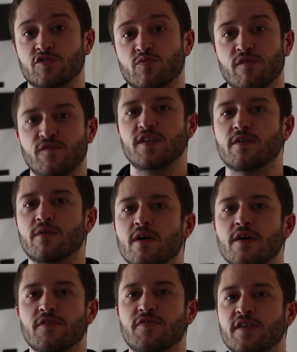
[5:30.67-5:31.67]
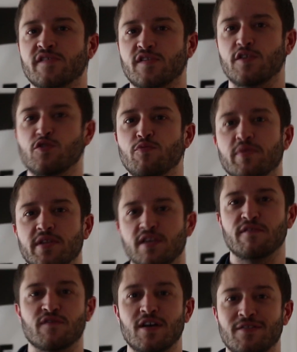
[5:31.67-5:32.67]
reveal the things that you
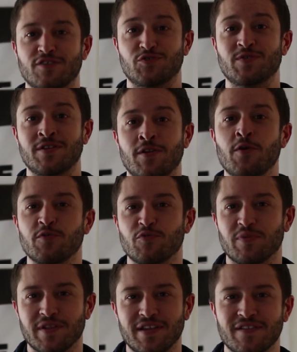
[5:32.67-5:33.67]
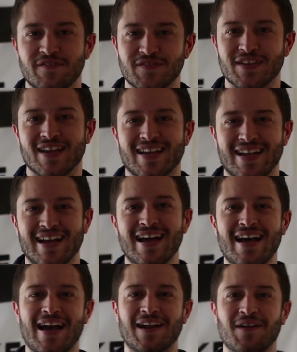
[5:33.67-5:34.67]
believe that you didn't know you believed.
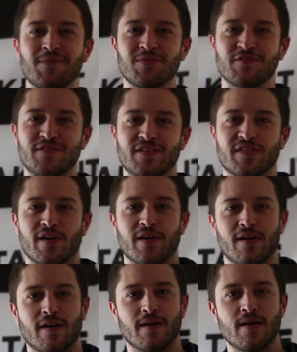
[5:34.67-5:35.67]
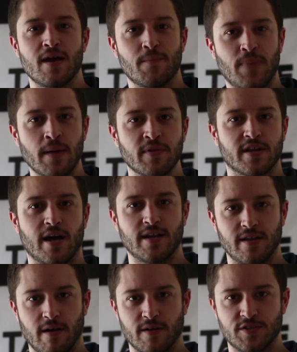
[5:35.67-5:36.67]
And a number of these are public
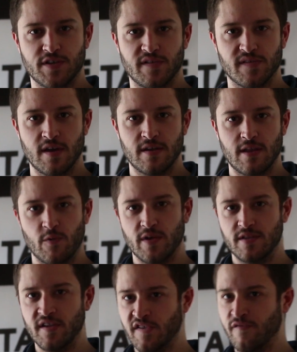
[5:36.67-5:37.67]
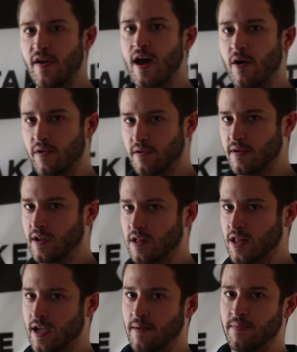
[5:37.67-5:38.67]
ideologies that we disavow and
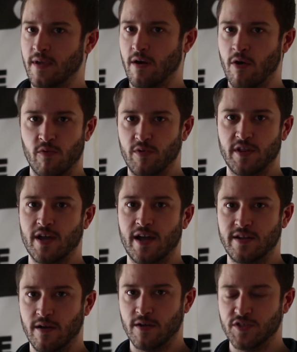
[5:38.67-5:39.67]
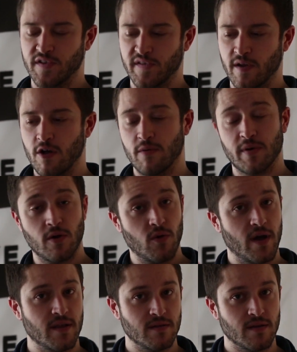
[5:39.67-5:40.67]
claim that aren't really ideologies at all, but
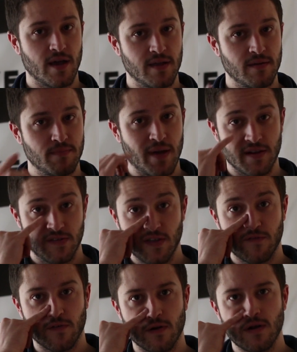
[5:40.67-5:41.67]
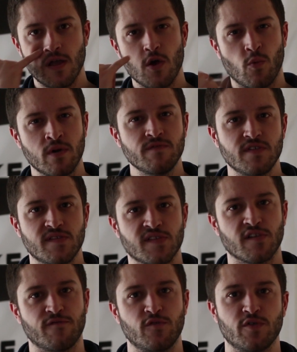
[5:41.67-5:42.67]
I beg to differ. One of these is
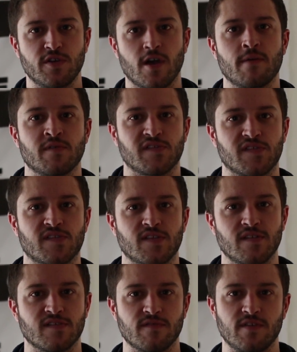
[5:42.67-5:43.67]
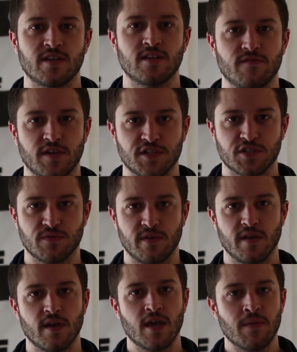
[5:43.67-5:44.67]
a Fukuyamist sense of the end of history.
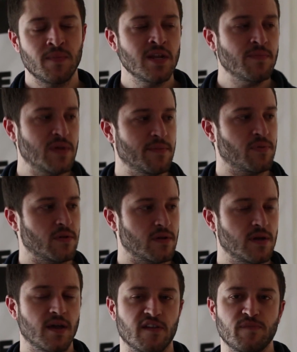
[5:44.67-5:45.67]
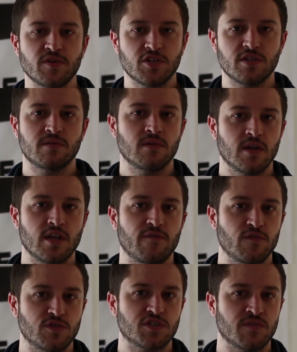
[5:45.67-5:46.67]
Many people, especially if
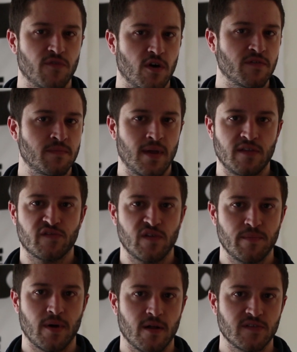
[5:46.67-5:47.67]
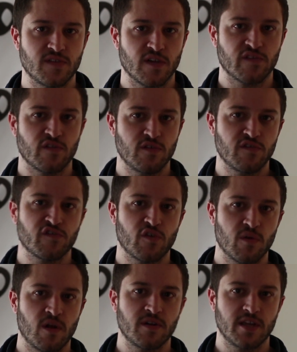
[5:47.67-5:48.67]
you're just involved in mainstream politics or you just go
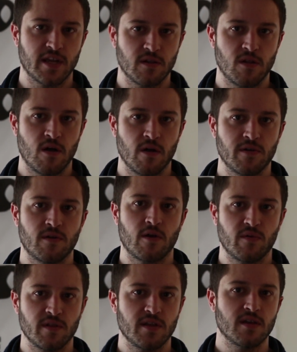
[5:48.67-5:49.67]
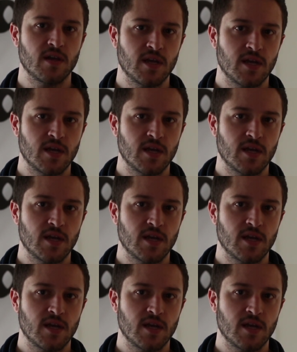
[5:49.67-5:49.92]
along to get along, you're not really